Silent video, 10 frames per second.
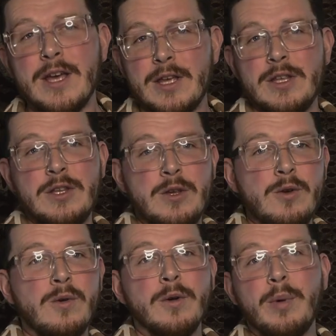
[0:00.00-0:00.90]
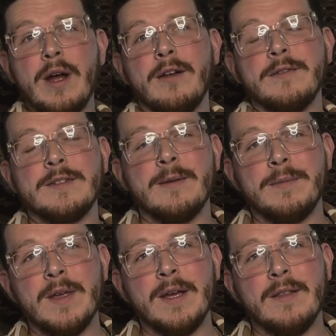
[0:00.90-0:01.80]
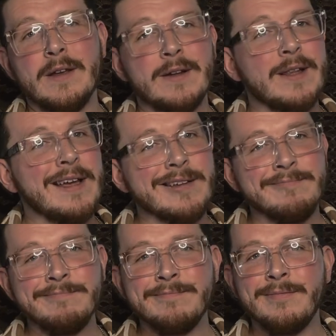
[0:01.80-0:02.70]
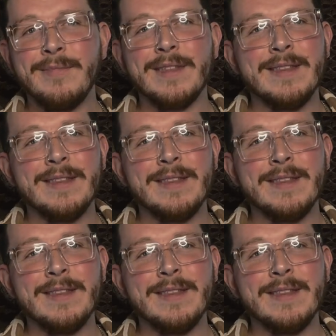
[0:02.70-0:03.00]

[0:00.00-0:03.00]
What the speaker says: you are proud of something and they're like, no,